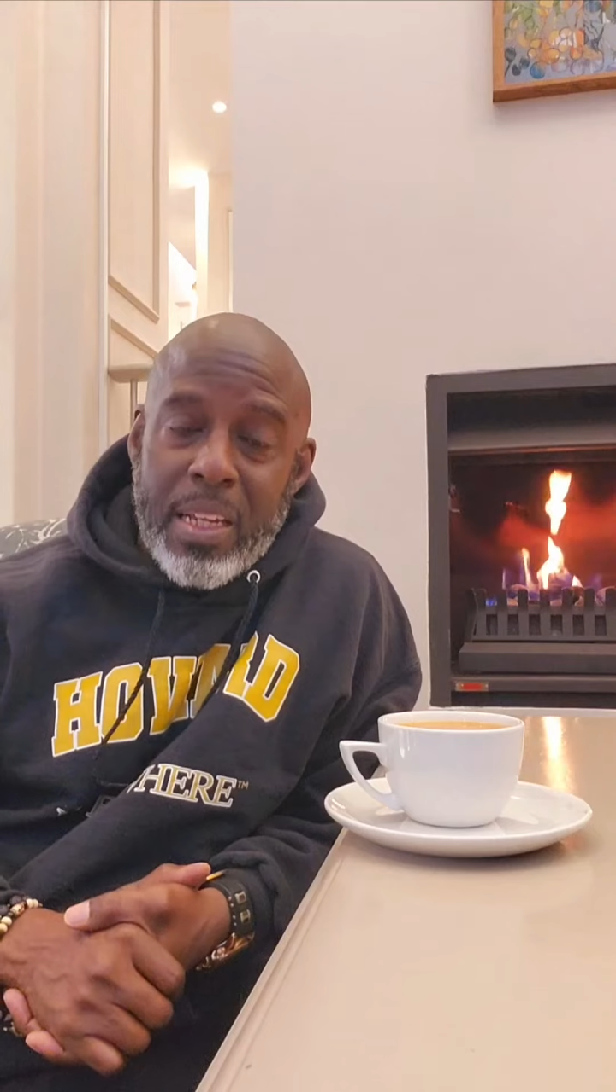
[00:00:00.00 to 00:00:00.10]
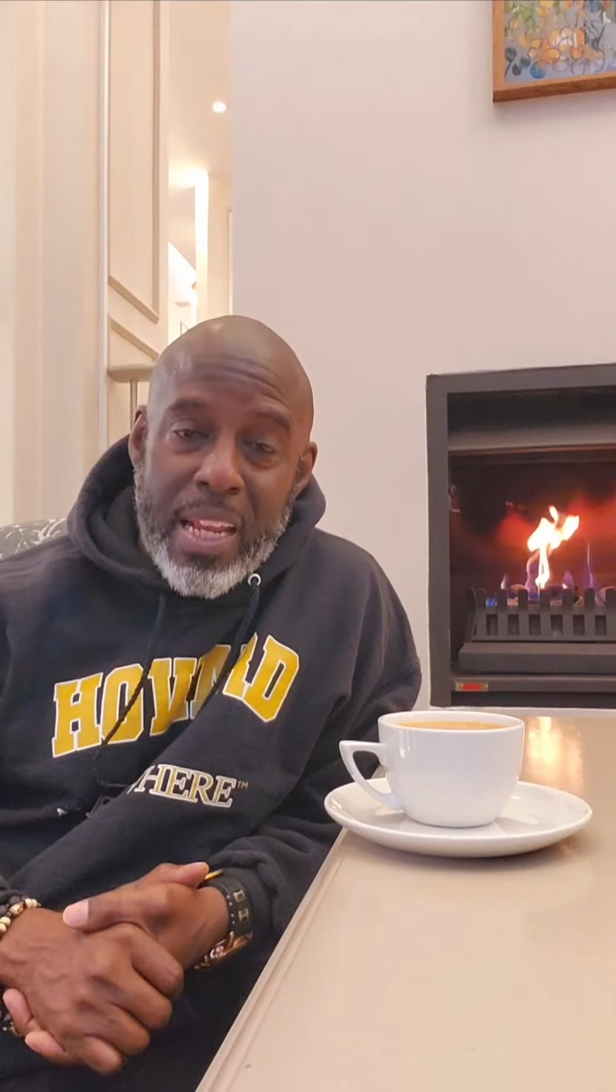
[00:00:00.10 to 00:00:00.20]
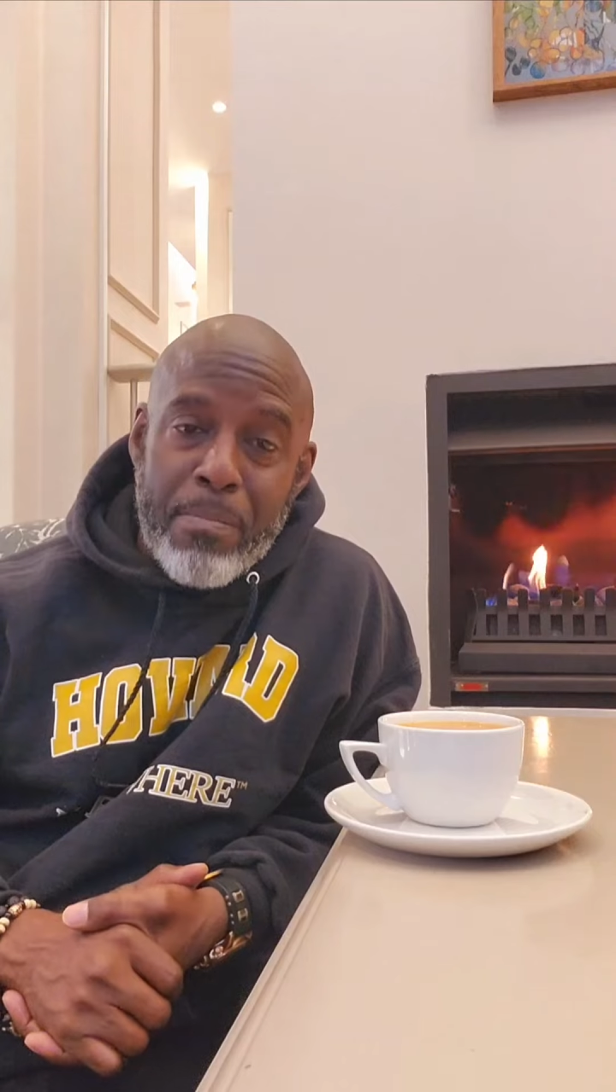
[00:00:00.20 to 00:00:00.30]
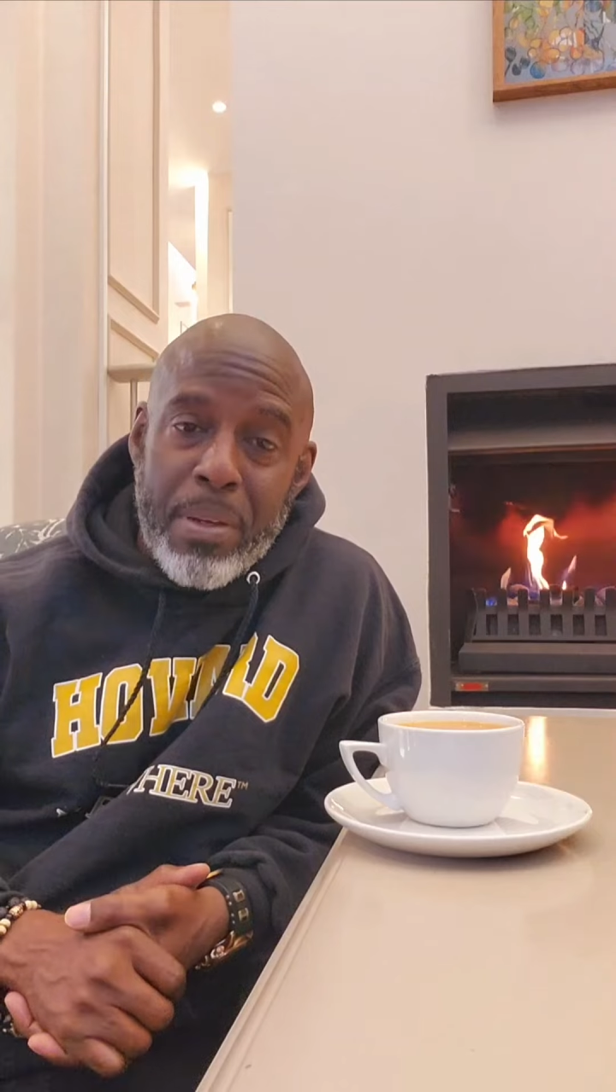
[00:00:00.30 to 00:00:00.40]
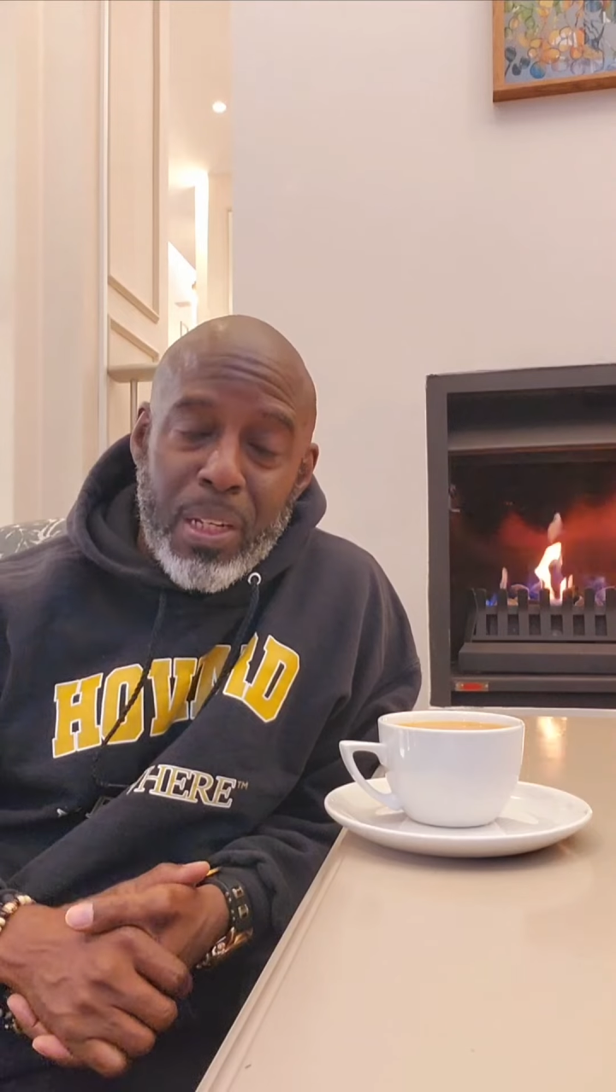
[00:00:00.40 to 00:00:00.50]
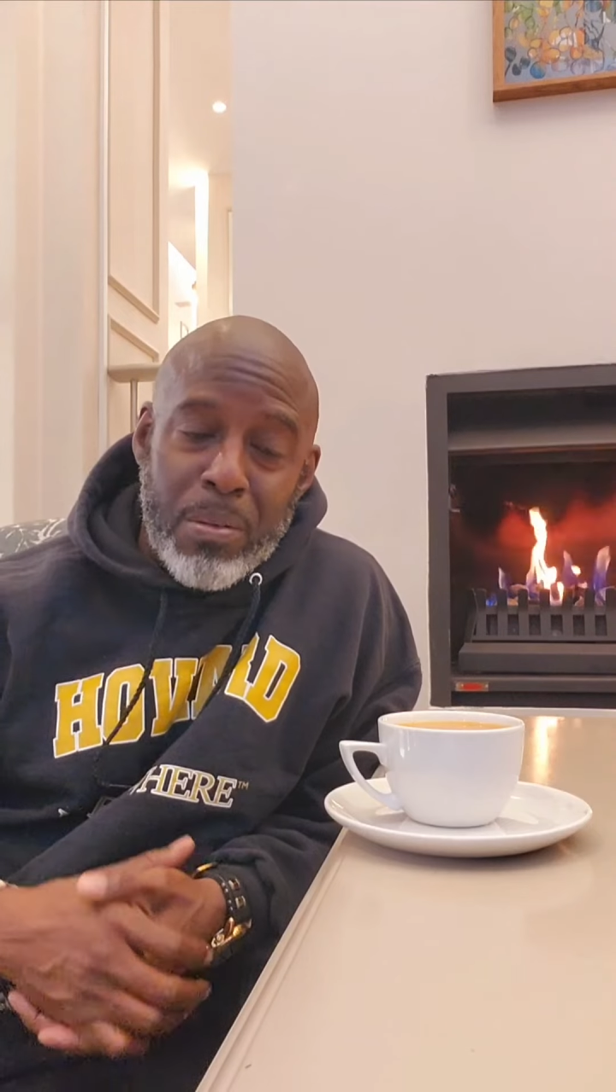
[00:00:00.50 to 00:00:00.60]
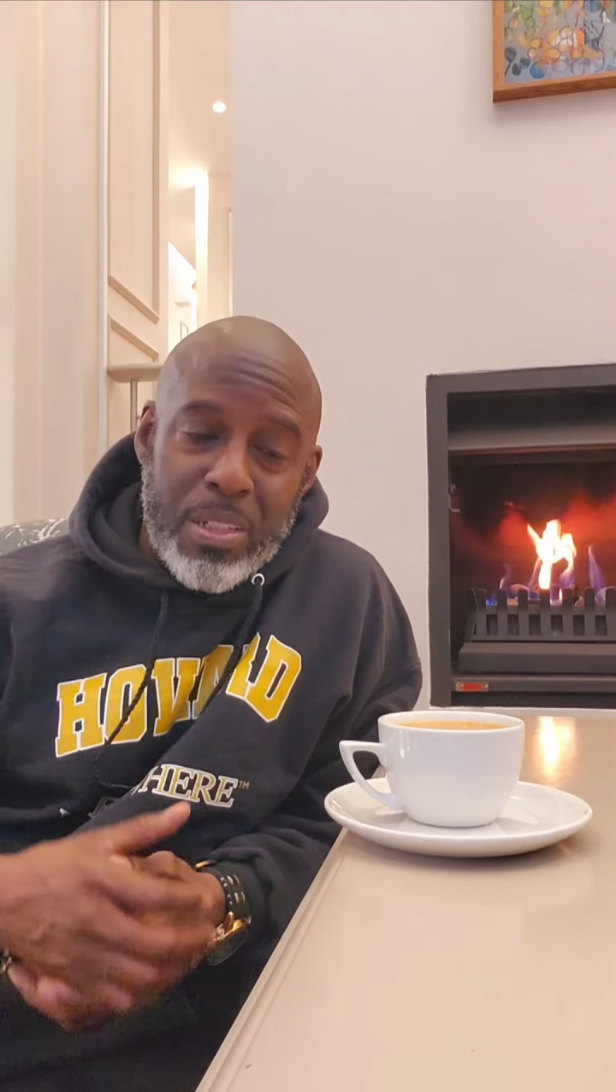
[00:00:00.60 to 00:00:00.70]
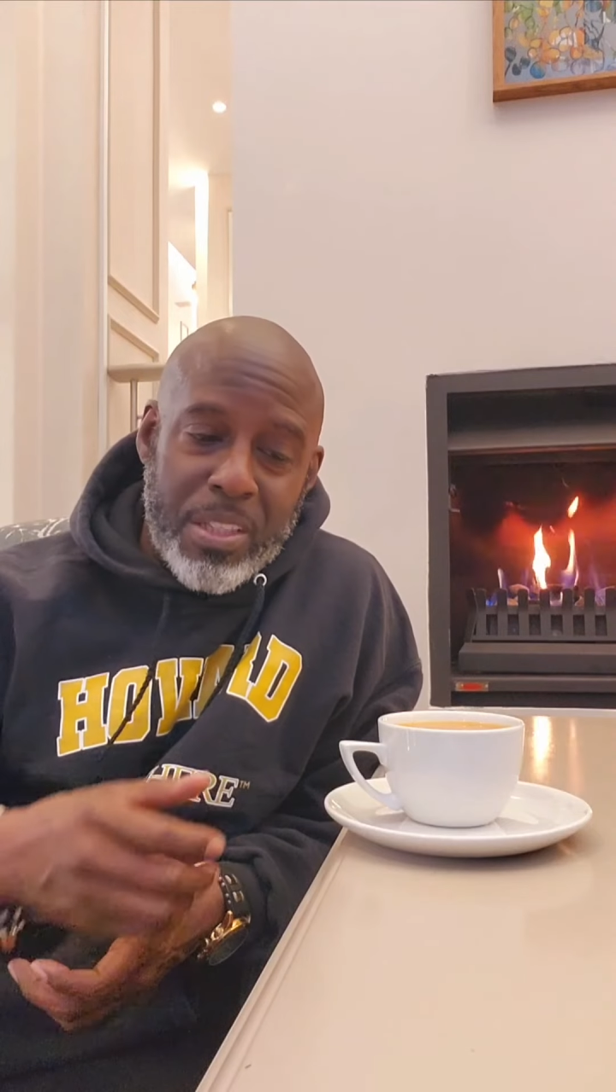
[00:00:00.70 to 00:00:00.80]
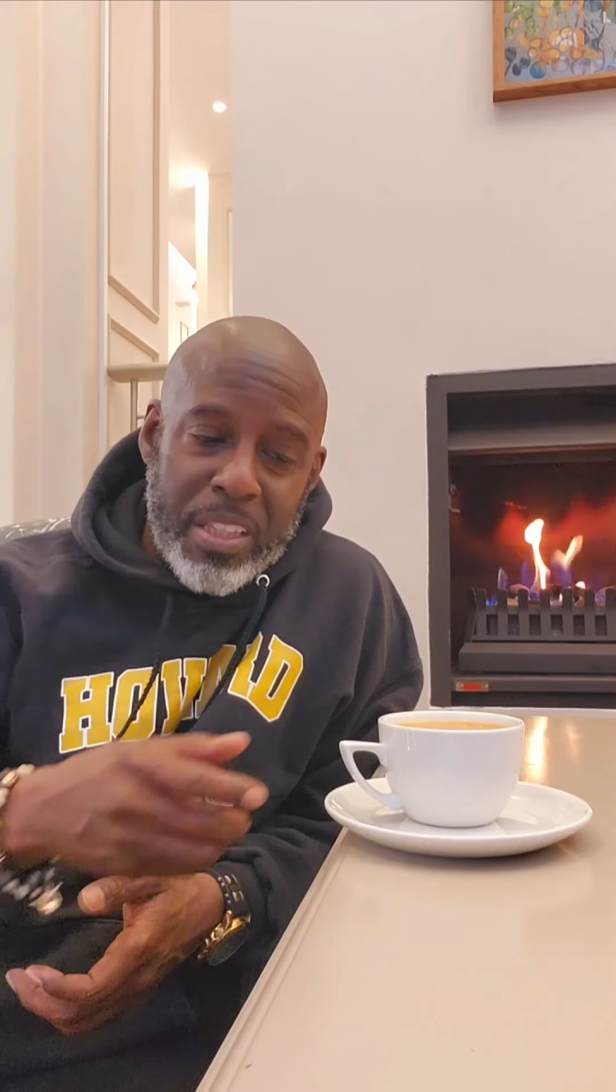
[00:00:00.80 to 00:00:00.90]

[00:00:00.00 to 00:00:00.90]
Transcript: Let me know what you